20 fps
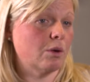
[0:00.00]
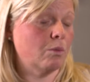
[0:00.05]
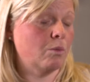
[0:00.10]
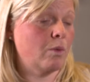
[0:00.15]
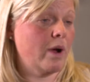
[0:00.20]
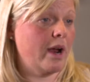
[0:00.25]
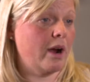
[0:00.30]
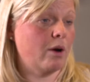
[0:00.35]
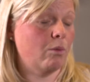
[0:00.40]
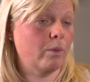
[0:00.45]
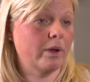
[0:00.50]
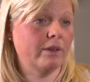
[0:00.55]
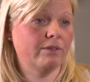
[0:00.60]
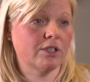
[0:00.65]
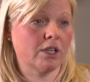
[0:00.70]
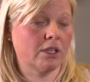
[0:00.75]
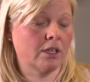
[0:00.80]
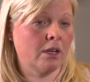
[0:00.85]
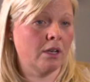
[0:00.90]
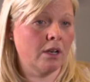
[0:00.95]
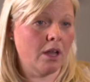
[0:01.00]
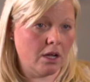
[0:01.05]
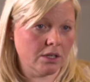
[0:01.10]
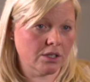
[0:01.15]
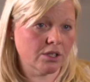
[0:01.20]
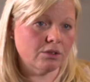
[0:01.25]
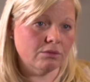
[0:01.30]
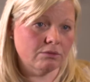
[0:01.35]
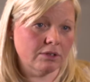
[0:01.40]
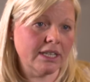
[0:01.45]
where we've done a
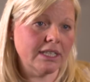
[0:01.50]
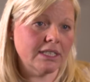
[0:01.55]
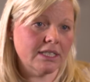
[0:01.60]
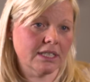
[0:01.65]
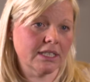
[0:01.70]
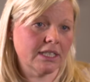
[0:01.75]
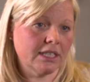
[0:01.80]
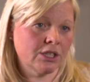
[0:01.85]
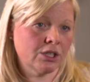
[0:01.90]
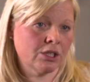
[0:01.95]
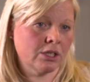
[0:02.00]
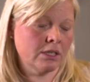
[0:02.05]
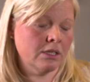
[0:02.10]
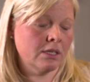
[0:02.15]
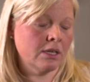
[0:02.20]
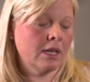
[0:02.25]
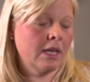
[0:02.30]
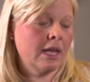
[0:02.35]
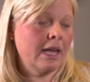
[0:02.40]
lot on reading ages.